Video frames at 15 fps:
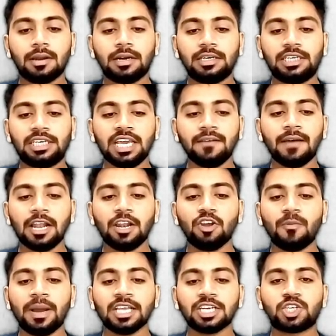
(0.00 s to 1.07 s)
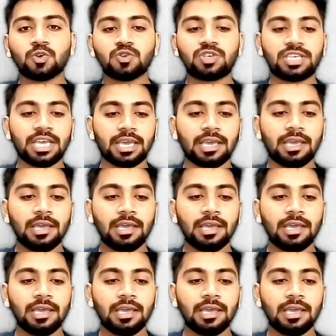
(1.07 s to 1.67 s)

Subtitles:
T value minus 2C.